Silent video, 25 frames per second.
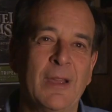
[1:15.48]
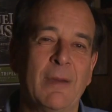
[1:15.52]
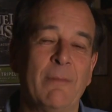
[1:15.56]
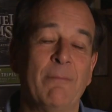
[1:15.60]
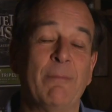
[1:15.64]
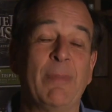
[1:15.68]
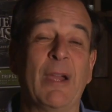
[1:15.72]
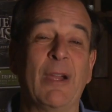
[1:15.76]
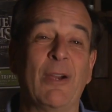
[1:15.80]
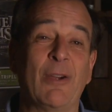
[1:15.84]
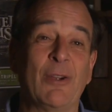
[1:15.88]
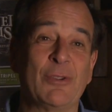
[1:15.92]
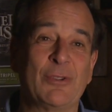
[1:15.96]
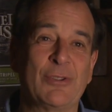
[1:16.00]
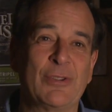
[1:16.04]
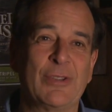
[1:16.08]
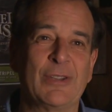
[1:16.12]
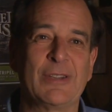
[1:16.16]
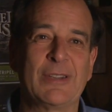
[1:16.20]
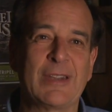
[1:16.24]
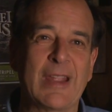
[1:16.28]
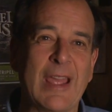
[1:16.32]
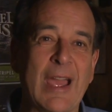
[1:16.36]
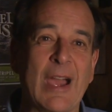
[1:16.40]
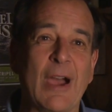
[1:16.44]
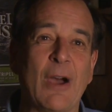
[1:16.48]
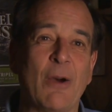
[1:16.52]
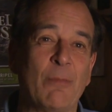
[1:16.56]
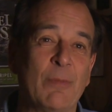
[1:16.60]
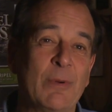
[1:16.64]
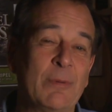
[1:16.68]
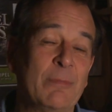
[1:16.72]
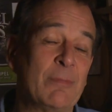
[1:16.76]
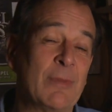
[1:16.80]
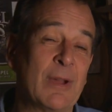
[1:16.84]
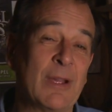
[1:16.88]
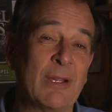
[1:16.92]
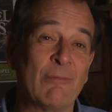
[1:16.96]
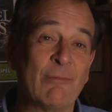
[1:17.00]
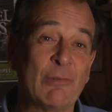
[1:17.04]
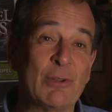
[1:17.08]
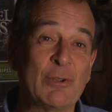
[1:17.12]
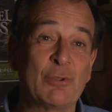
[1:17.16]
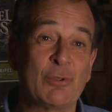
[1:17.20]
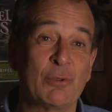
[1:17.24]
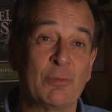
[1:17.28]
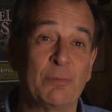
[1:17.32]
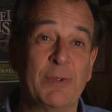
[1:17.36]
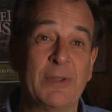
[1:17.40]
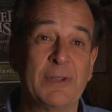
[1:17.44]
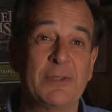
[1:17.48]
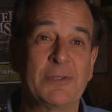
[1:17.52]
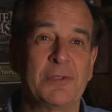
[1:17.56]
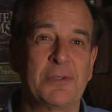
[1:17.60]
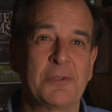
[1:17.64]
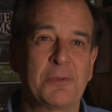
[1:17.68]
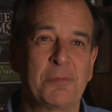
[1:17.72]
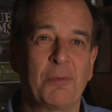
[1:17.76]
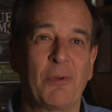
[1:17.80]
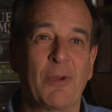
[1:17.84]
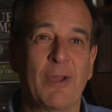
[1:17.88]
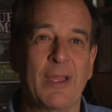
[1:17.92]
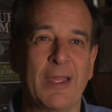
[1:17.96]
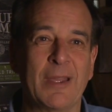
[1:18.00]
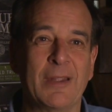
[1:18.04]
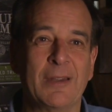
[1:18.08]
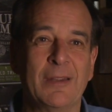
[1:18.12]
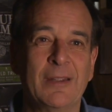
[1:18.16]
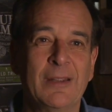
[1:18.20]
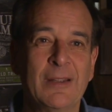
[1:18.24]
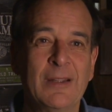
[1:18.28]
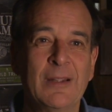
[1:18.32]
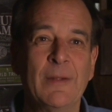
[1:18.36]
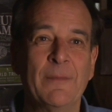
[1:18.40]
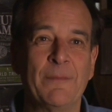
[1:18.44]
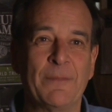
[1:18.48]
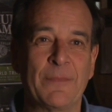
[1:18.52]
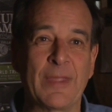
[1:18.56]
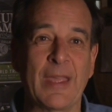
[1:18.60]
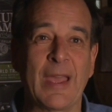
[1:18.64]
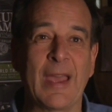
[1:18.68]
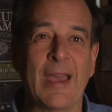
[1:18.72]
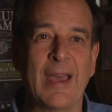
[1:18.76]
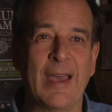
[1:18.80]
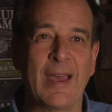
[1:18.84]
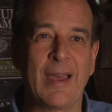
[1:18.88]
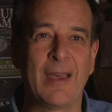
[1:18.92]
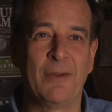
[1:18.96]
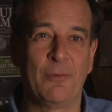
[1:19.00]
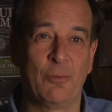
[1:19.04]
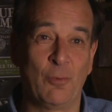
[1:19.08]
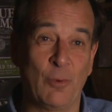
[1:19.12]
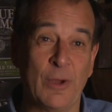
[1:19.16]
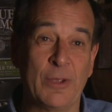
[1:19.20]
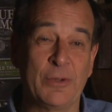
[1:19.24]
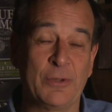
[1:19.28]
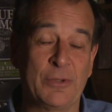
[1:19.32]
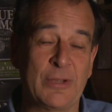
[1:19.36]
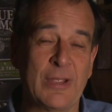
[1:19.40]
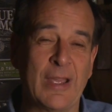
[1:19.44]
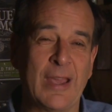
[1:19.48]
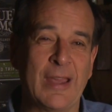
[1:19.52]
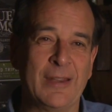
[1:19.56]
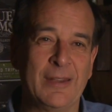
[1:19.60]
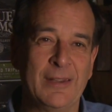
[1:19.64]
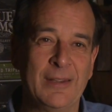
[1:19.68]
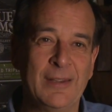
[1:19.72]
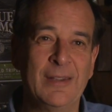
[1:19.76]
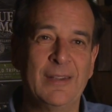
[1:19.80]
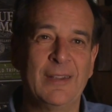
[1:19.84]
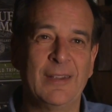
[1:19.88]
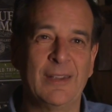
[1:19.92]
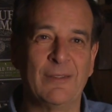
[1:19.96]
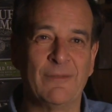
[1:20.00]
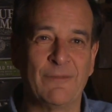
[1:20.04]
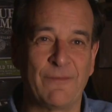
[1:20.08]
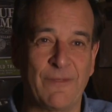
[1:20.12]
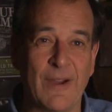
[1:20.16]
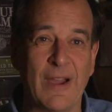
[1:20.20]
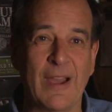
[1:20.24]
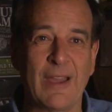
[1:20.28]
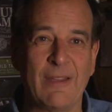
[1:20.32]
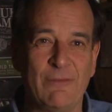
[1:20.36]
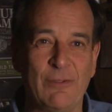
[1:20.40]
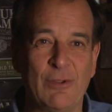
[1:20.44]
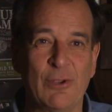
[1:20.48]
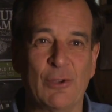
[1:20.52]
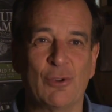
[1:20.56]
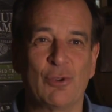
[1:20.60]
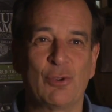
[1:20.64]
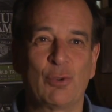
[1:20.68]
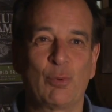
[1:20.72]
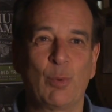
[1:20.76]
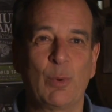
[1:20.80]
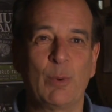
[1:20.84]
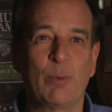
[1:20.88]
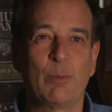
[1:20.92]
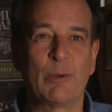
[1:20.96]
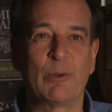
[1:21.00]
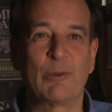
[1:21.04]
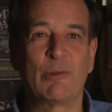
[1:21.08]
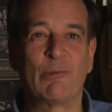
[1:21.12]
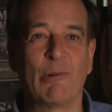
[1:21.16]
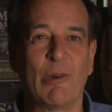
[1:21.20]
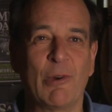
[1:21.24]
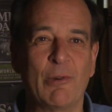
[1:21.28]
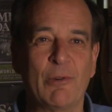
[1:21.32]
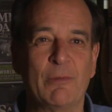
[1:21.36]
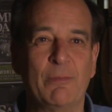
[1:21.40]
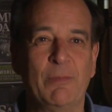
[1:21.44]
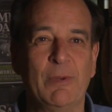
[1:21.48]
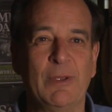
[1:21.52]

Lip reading: Embarrassing now, but my original business plan was that in 5 years we would grow to